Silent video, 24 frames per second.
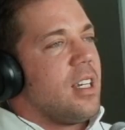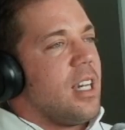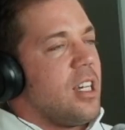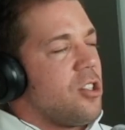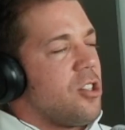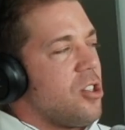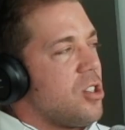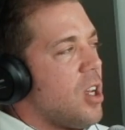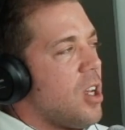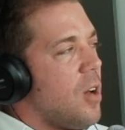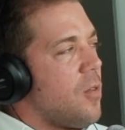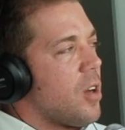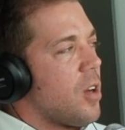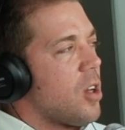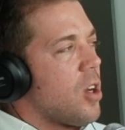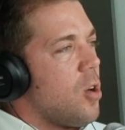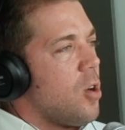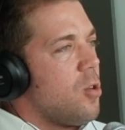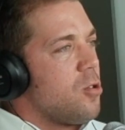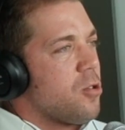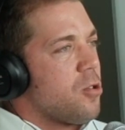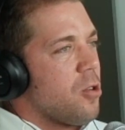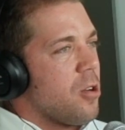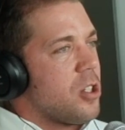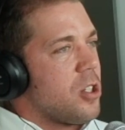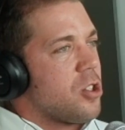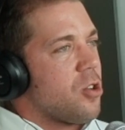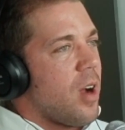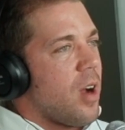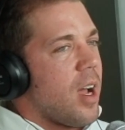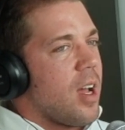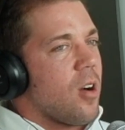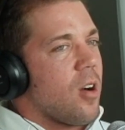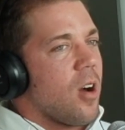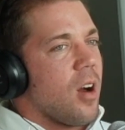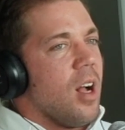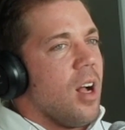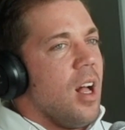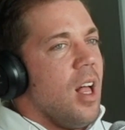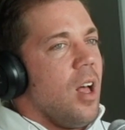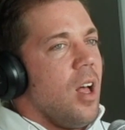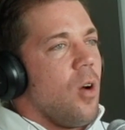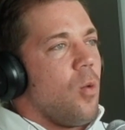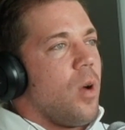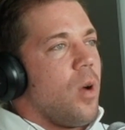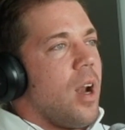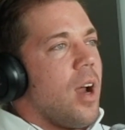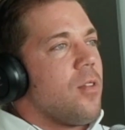Get yourself a coach or a trainer.
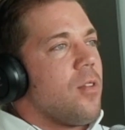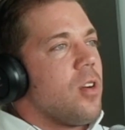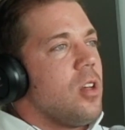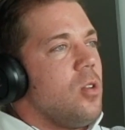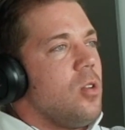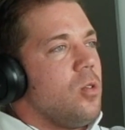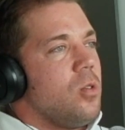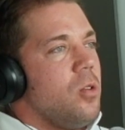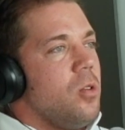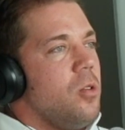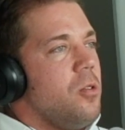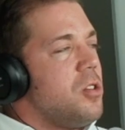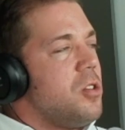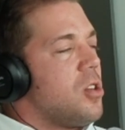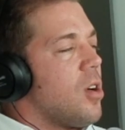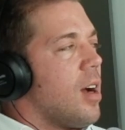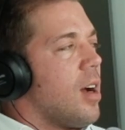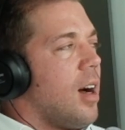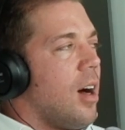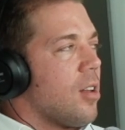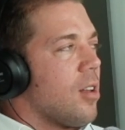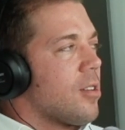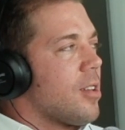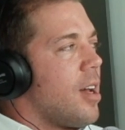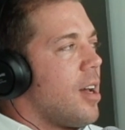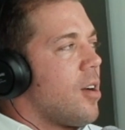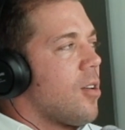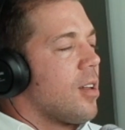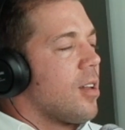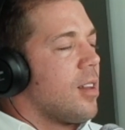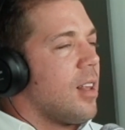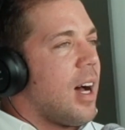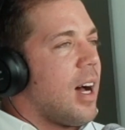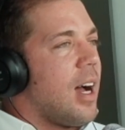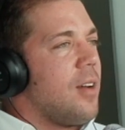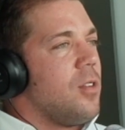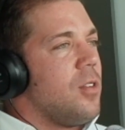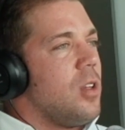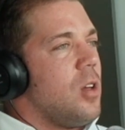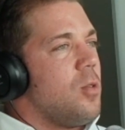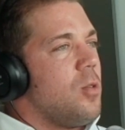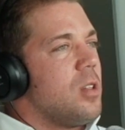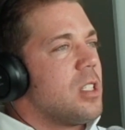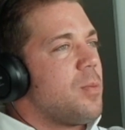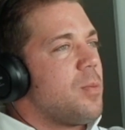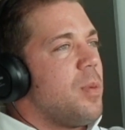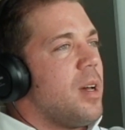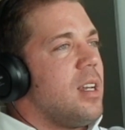Whenever you lose your health later in life,
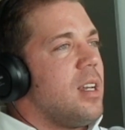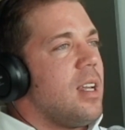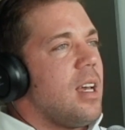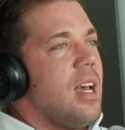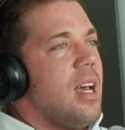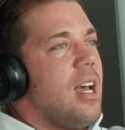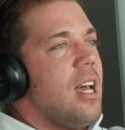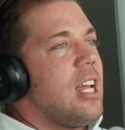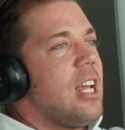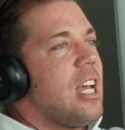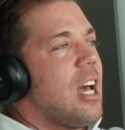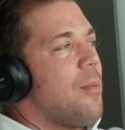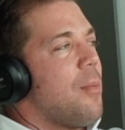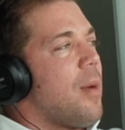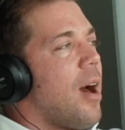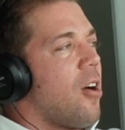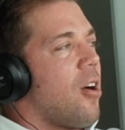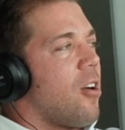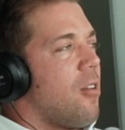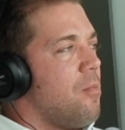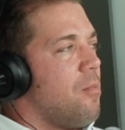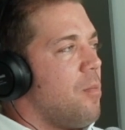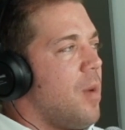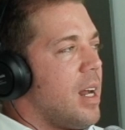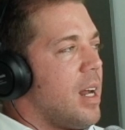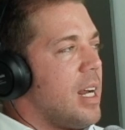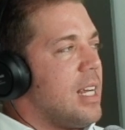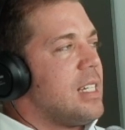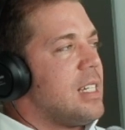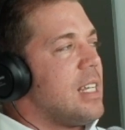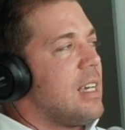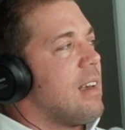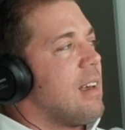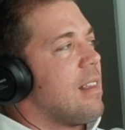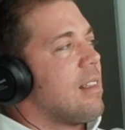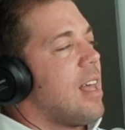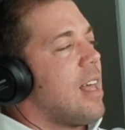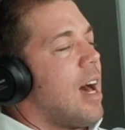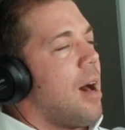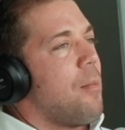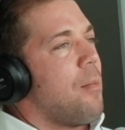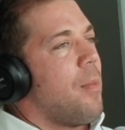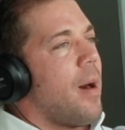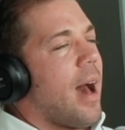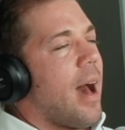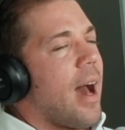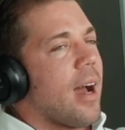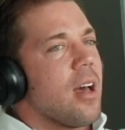you would spend any amount of money to get
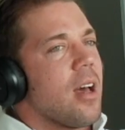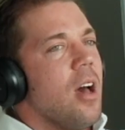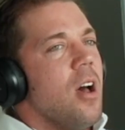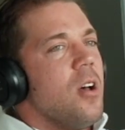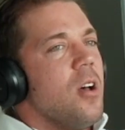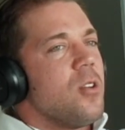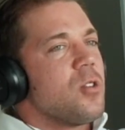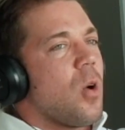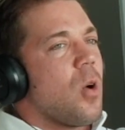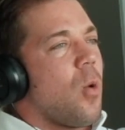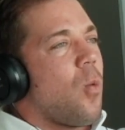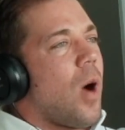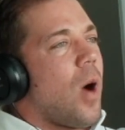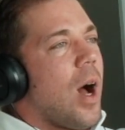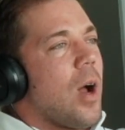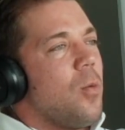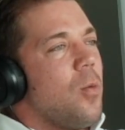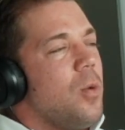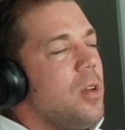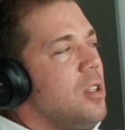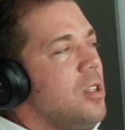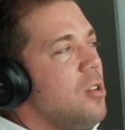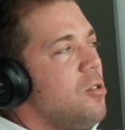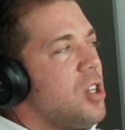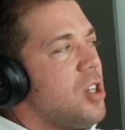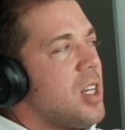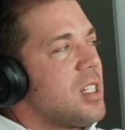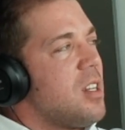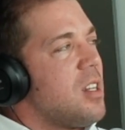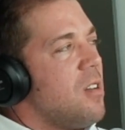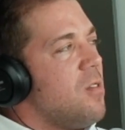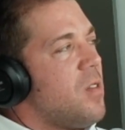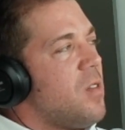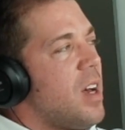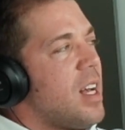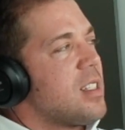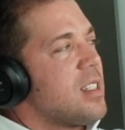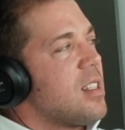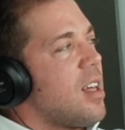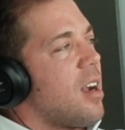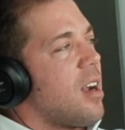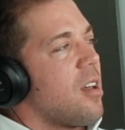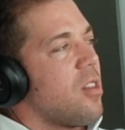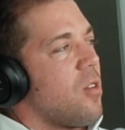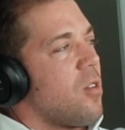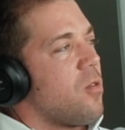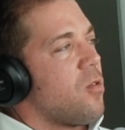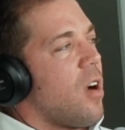that back. So why wouldn't you just invest
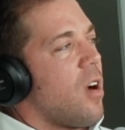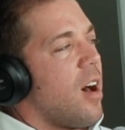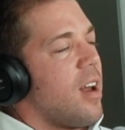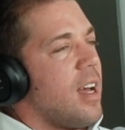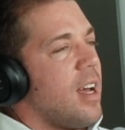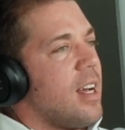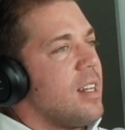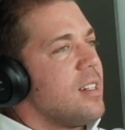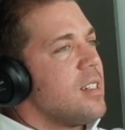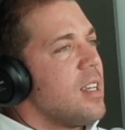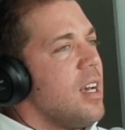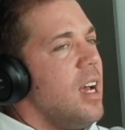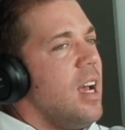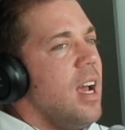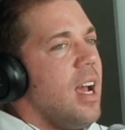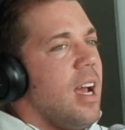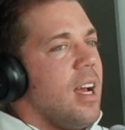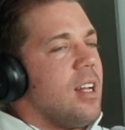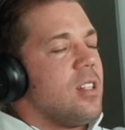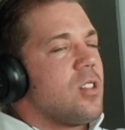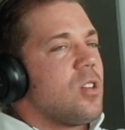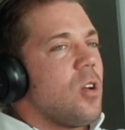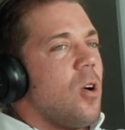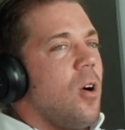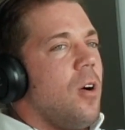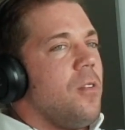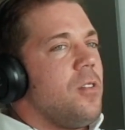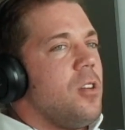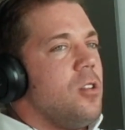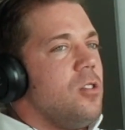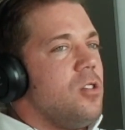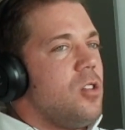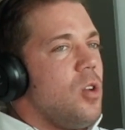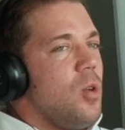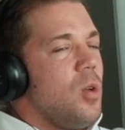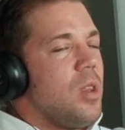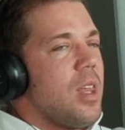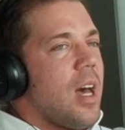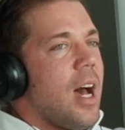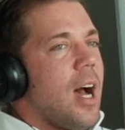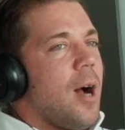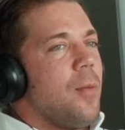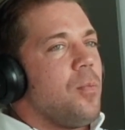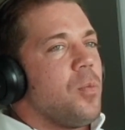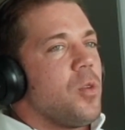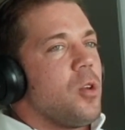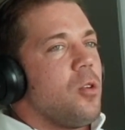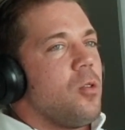that on the front end? And so if you do
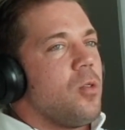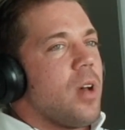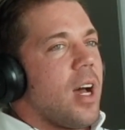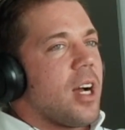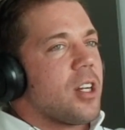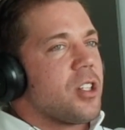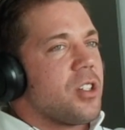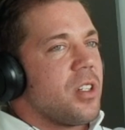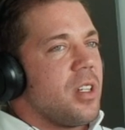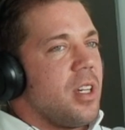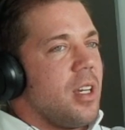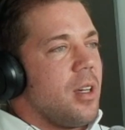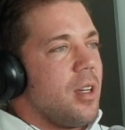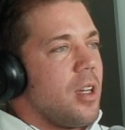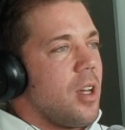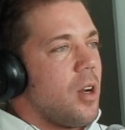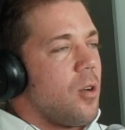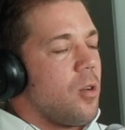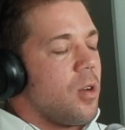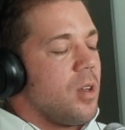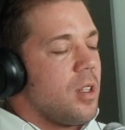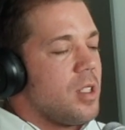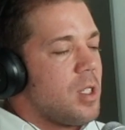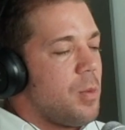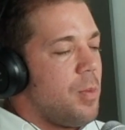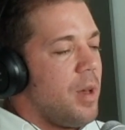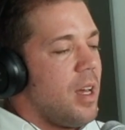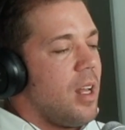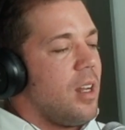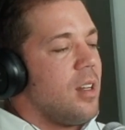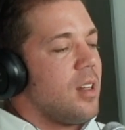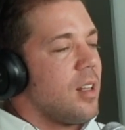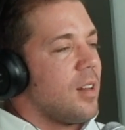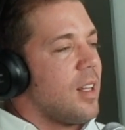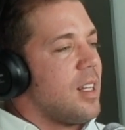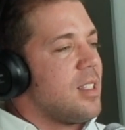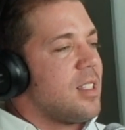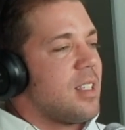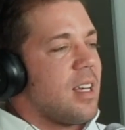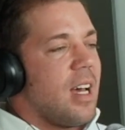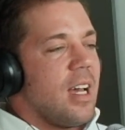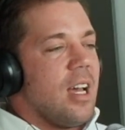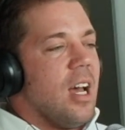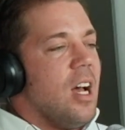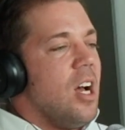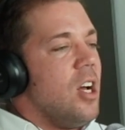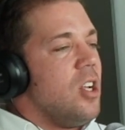that, you actually, spend, let's say,